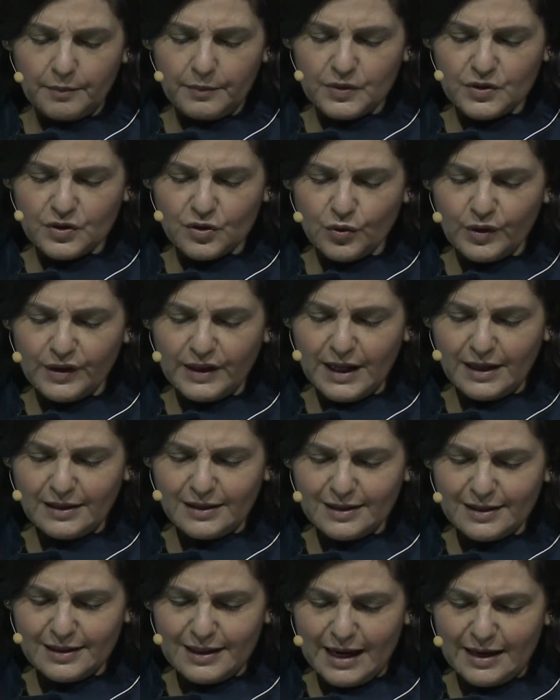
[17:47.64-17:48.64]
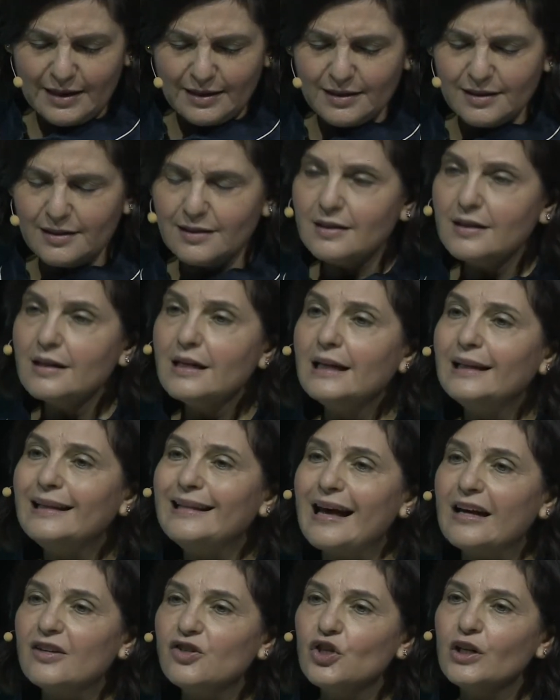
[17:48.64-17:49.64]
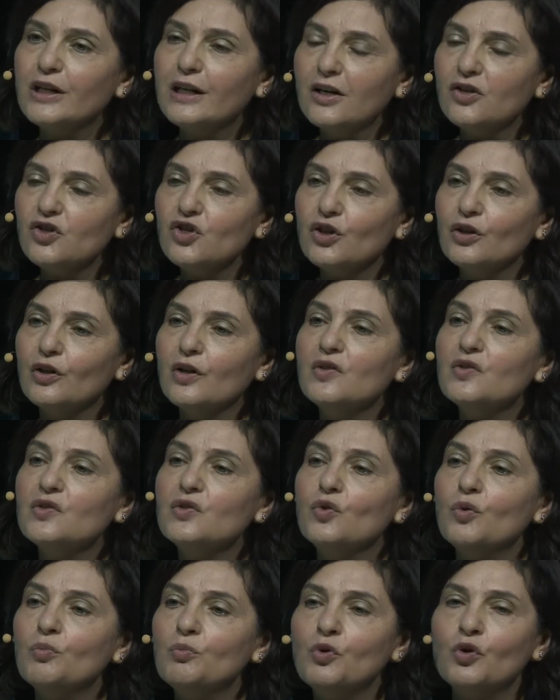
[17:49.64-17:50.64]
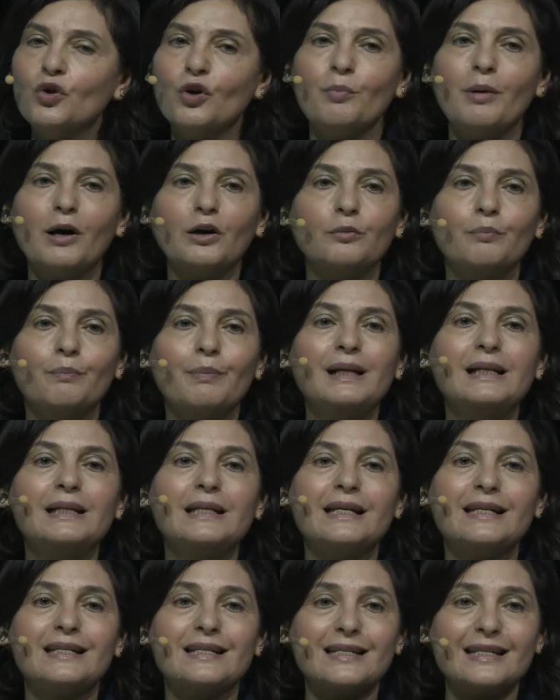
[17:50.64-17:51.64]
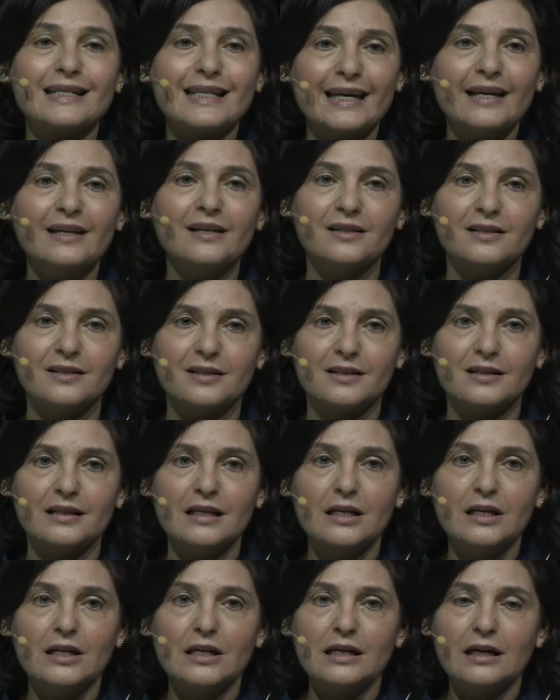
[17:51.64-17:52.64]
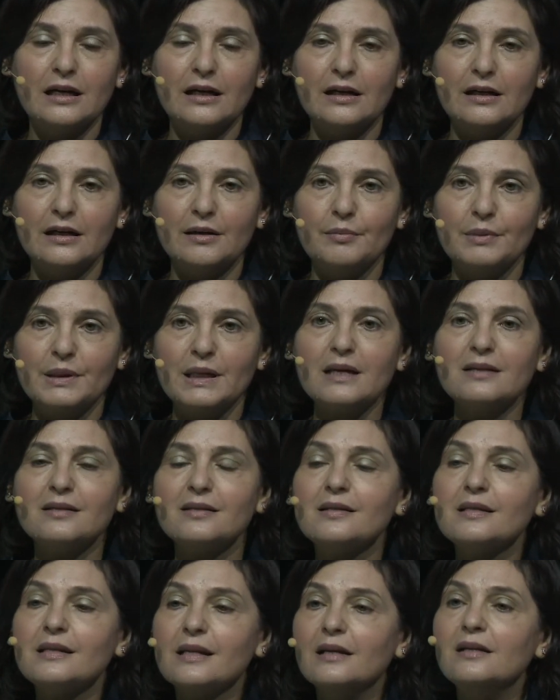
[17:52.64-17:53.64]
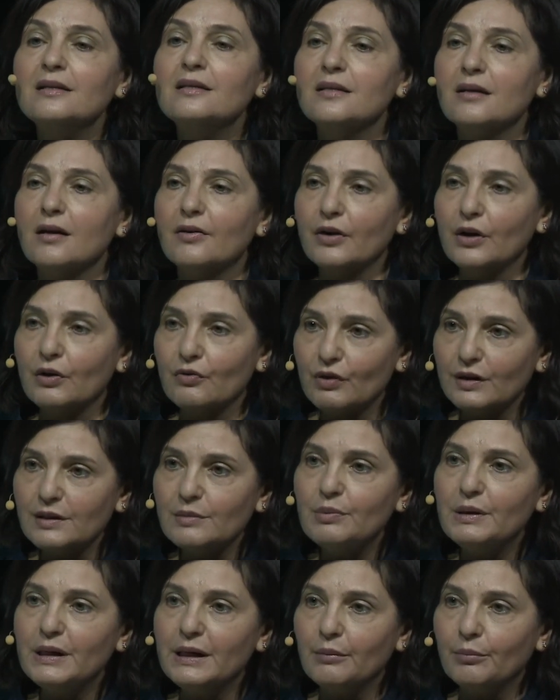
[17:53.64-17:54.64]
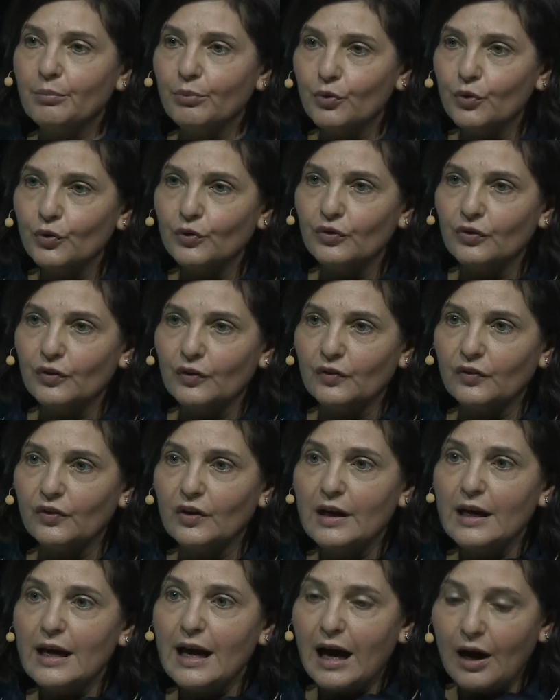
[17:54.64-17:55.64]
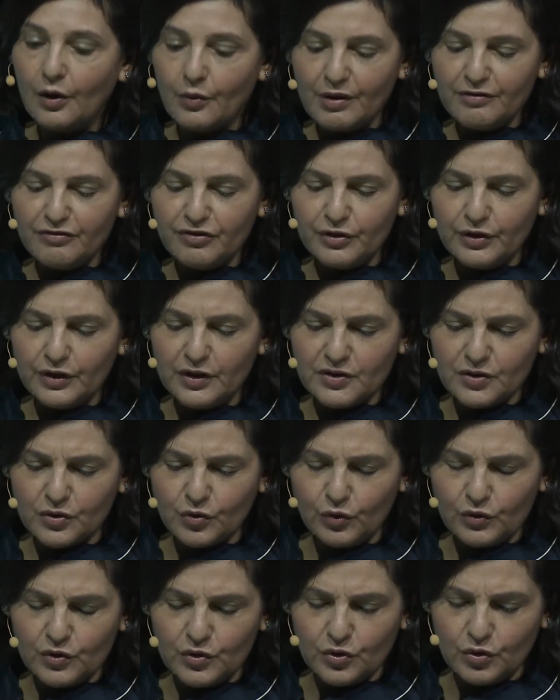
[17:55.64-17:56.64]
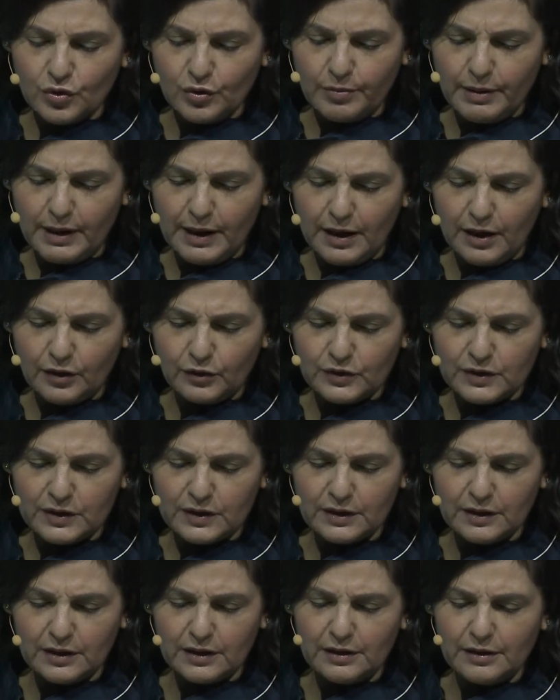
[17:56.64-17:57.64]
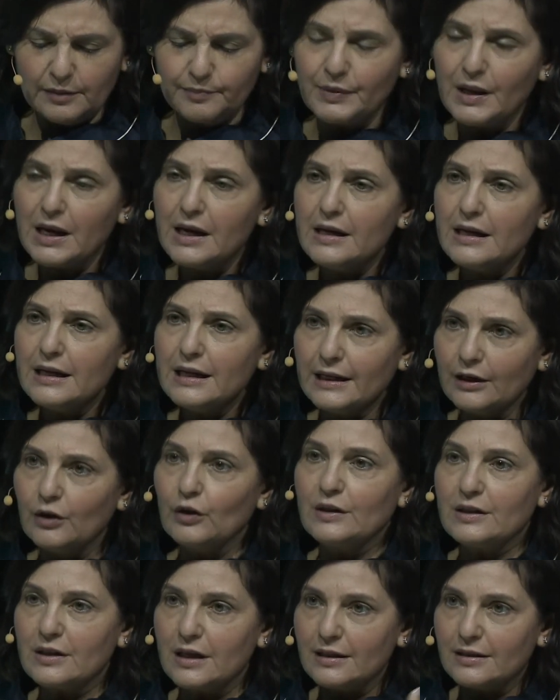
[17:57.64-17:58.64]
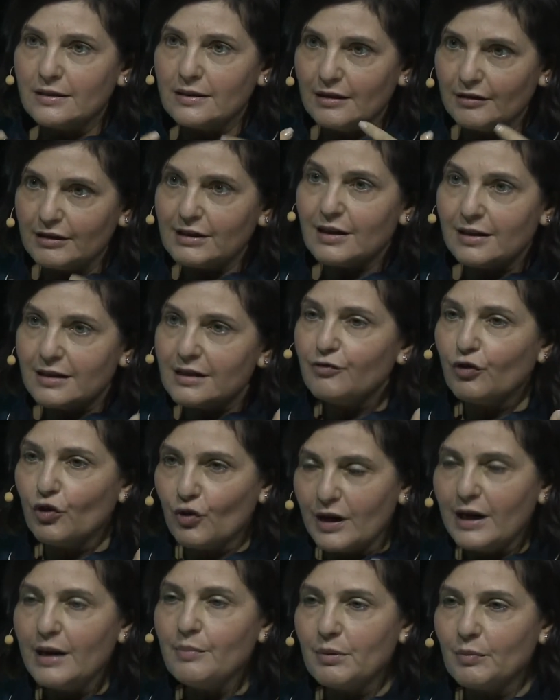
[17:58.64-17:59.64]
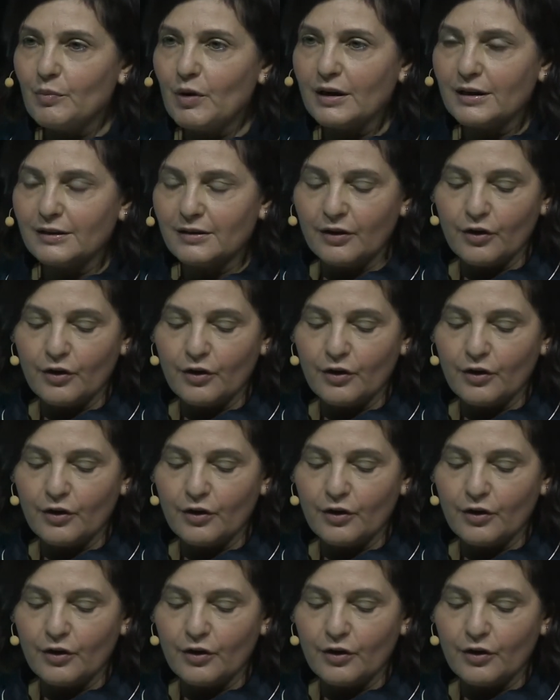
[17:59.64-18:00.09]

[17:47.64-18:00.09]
So in that sense, in education is no more about building skills. Yes, skills are incredibly important. However, it's also about, it's skills for the labor market are